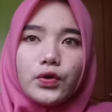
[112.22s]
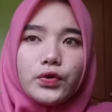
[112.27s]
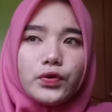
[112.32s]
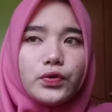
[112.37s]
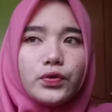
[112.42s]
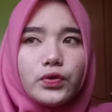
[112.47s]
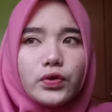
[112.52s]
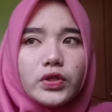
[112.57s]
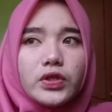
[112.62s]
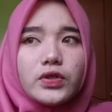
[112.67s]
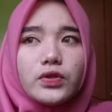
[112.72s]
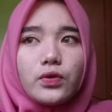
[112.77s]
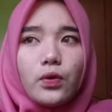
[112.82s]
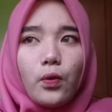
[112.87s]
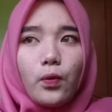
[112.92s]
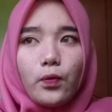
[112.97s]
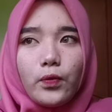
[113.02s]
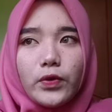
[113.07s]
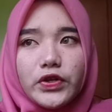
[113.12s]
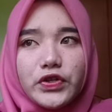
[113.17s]
Those
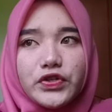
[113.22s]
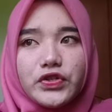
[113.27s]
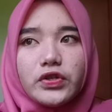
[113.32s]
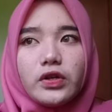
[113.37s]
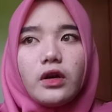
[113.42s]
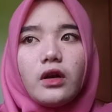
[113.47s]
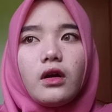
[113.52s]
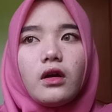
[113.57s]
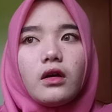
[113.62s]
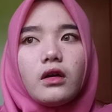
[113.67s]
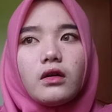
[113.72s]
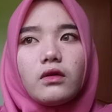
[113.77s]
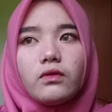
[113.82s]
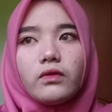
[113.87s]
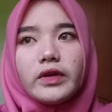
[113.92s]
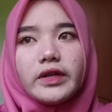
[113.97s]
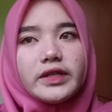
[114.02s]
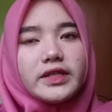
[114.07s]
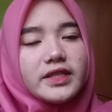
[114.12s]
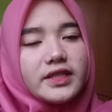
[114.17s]
which
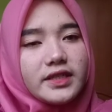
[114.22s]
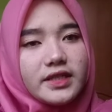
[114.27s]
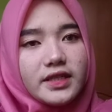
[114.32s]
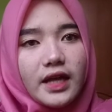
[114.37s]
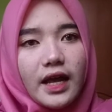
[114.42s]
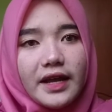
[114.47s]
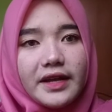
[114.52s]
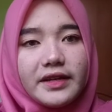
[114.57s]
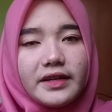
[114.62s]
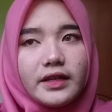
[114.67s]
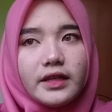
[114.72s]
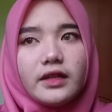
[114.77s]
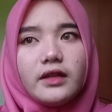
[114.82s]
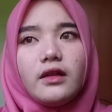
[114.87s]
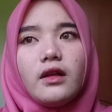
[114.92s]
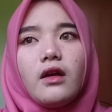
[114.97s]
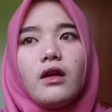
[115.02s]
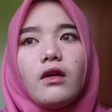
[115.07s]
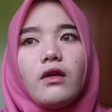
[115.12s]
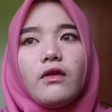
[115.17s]
were designed
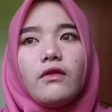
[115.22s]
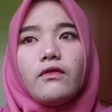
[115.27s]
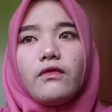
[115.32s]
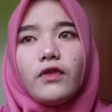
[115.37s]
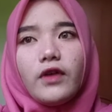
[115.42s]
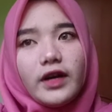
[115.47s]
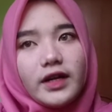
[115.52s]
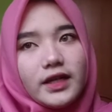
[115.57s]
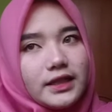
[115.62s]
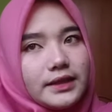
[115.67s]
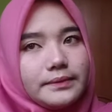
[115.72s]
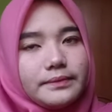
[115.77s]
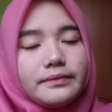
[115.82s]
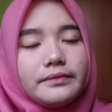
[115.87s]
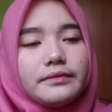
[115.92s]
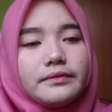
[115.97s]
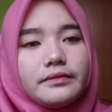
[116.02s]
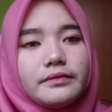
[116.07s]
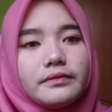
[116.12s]
for them.